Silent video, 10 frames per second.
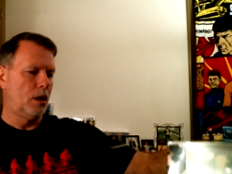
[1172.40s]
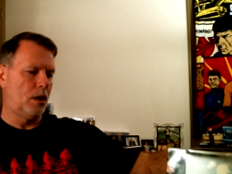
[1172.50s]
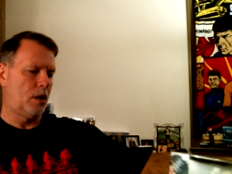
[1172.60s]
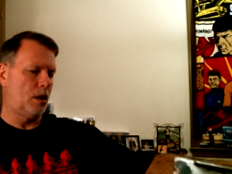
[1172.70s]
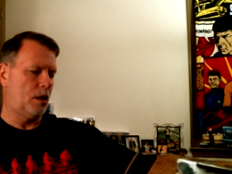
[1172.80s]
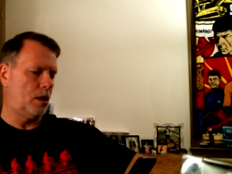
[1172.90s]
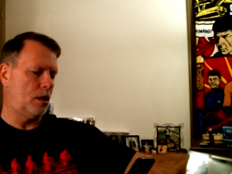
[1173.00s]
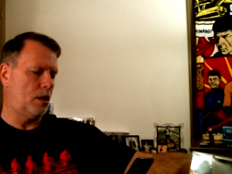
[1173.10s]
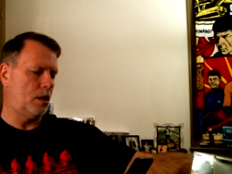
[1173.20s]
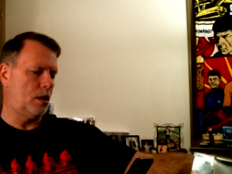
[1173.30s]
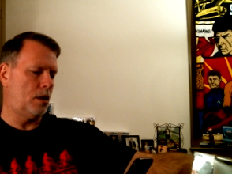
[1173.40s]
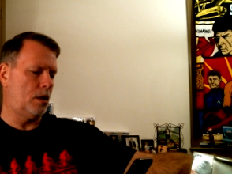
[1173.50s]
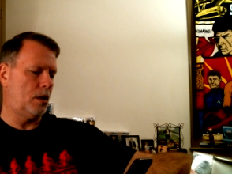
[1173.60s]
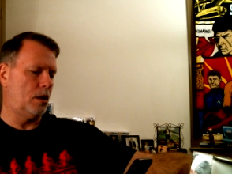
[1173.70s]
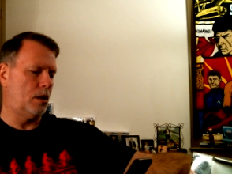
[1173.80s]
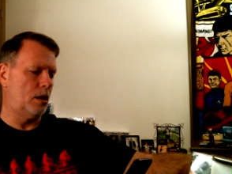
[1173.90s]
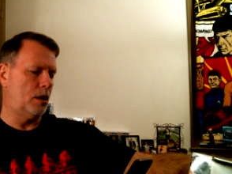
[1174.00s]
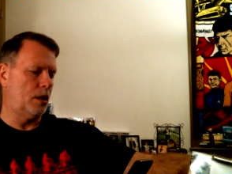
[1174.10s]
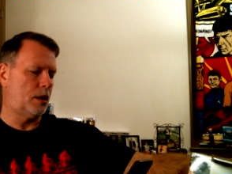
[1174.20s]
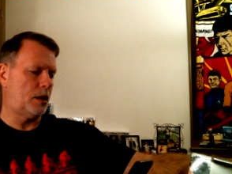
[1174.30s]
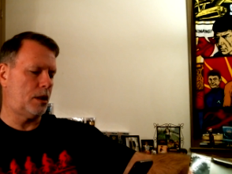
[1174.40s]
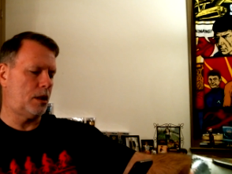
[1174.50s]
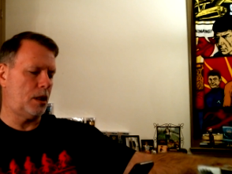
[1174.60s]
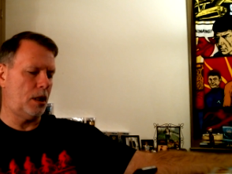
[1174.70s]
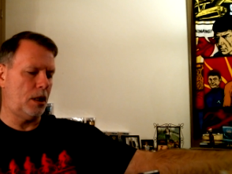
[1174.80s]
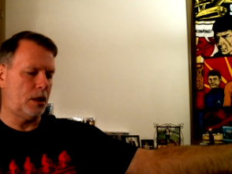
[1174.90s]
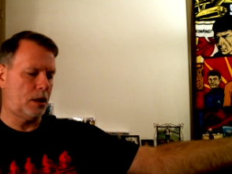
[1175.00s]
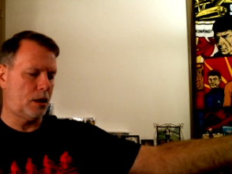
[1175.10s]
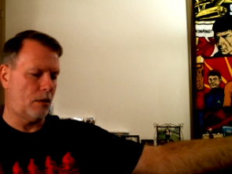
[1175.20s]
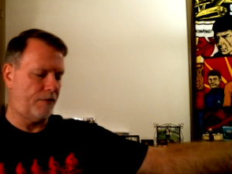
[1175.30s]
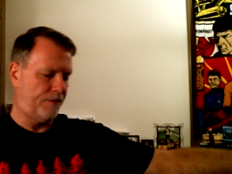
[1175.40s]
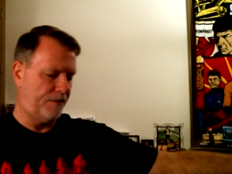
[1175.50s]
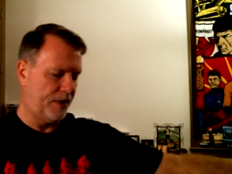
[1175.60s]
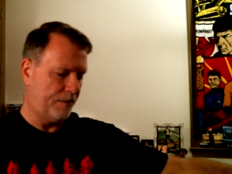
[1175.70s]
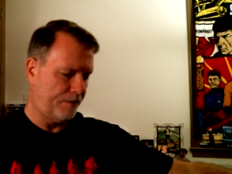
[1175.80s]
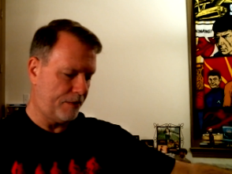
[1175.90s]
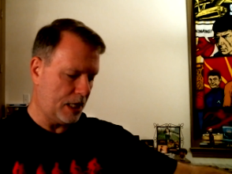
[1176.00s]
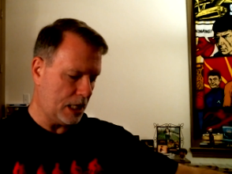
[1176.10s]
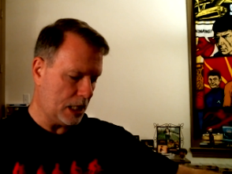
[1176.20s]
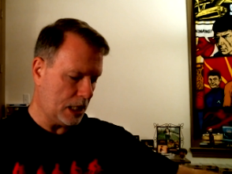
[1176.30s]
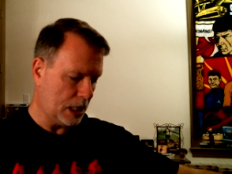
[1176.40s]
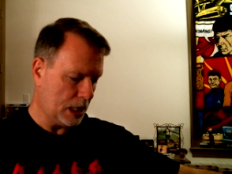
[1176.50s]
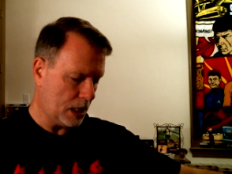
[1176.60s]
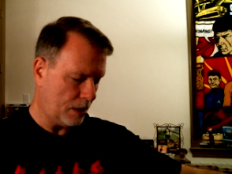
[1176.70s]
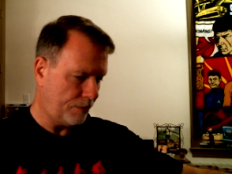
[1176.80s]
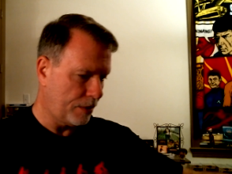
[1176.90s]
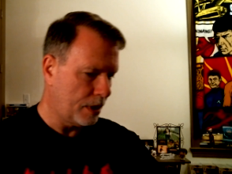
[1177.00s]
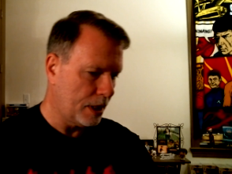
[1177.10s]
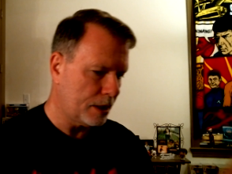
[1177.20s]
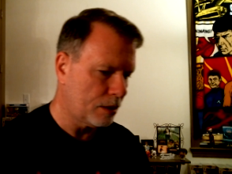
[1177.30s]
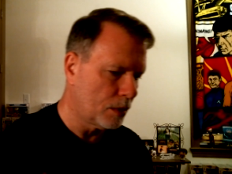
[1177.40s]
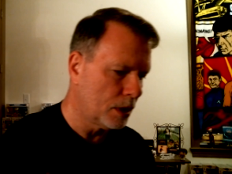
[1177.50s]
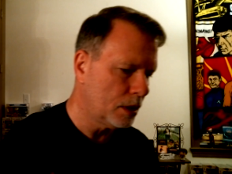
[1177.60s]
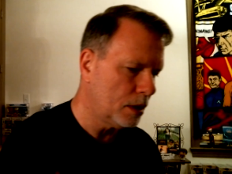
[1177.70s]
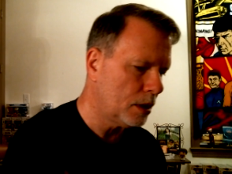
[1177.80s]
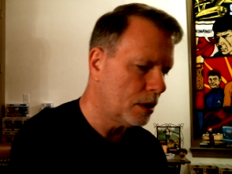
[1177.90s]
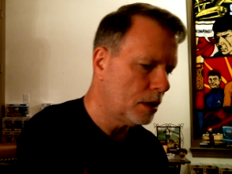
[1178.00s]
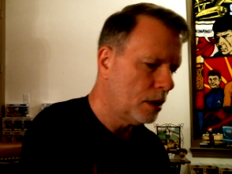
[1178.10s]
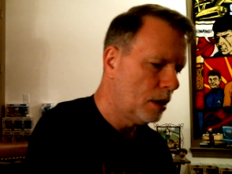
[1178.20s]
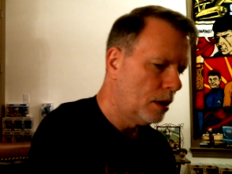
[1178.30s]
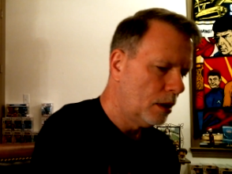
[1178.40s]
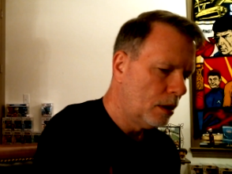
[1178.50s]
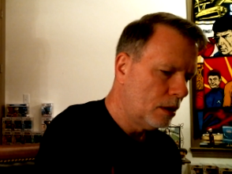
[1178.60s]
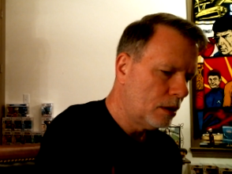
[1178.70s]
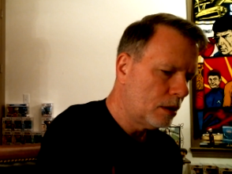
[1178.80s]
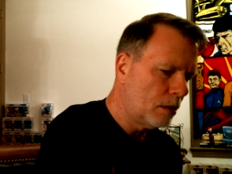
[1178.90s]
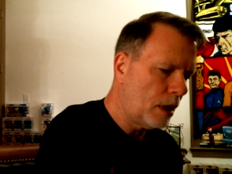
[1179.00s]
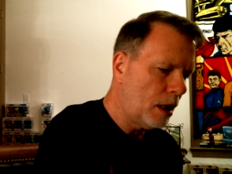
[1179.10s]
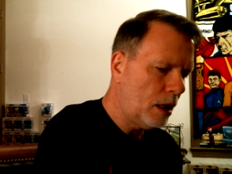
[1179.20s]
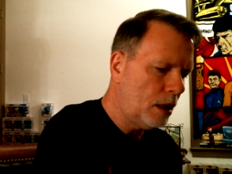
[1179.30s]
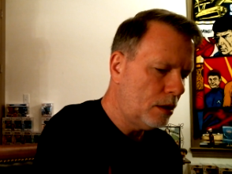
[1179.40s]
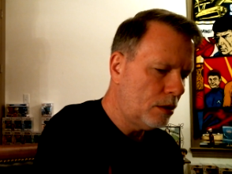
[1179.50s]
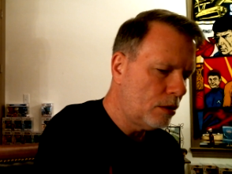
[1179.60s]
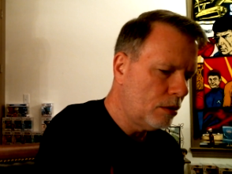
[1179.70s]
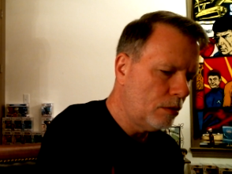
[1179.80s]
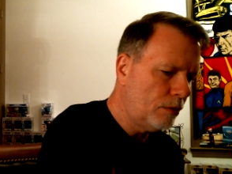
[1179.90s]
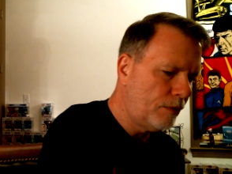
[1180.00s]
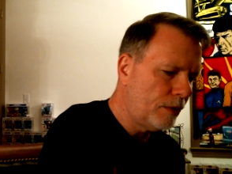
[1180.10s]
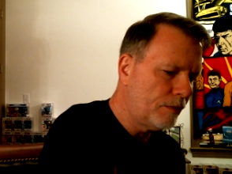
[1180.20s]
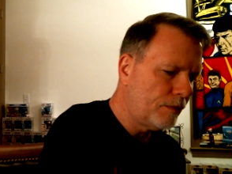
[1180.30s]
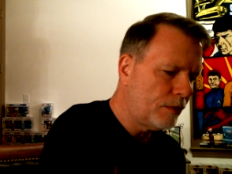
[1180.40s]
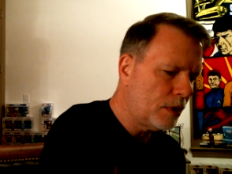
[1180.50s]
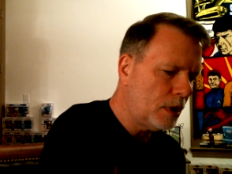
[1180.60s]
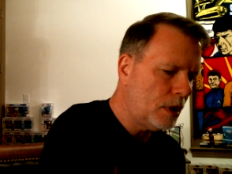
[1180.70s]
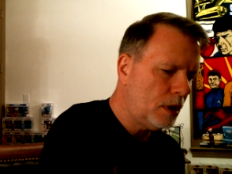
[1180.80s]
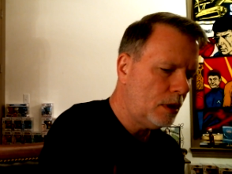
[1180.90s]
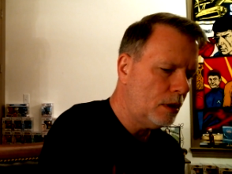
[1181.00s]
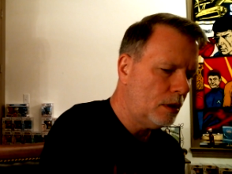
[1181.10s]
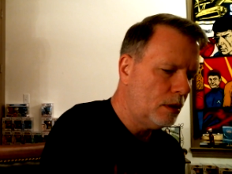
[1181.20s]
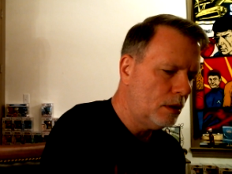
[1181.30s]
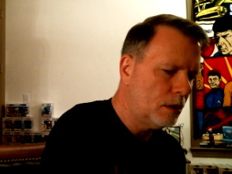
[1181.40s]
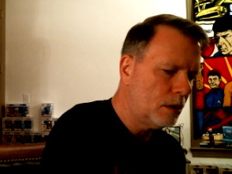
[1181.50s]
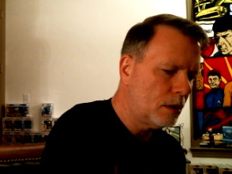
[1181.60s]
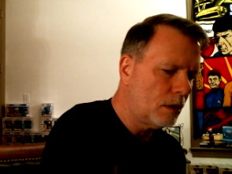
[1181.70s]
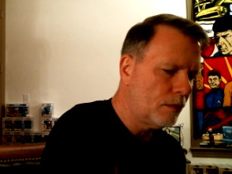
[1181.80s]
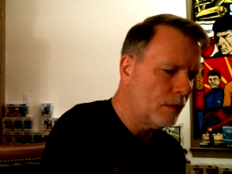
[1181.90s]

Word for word: uh, let's see, so 15 for this one. So 82, 15, 7,